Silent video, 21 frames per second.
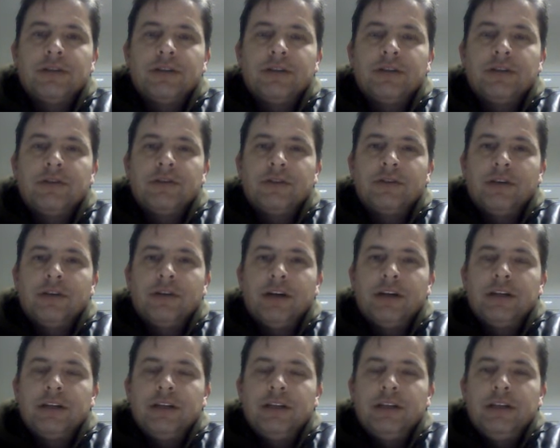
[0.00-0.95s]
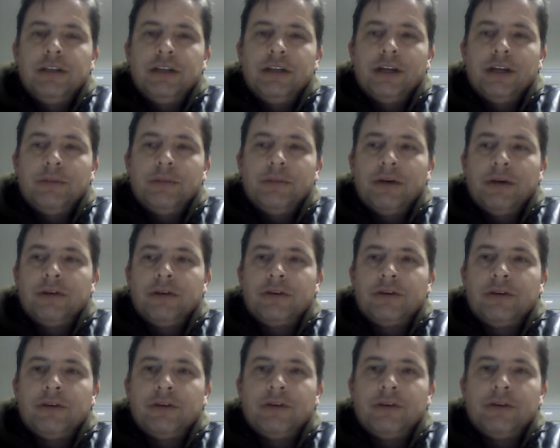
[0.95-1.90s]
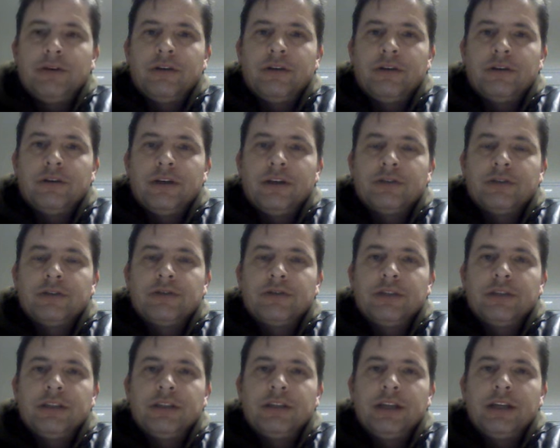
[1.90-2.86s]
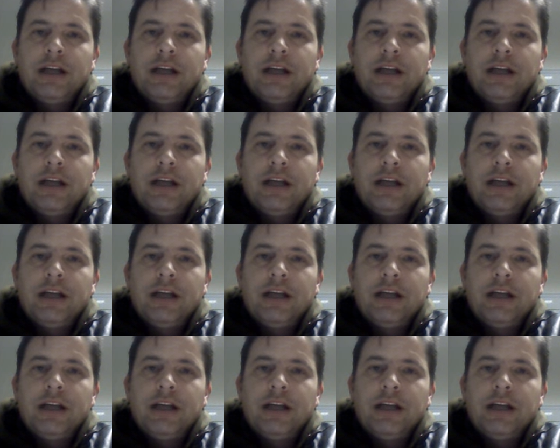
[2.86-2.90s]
I learned a lot about her and her country,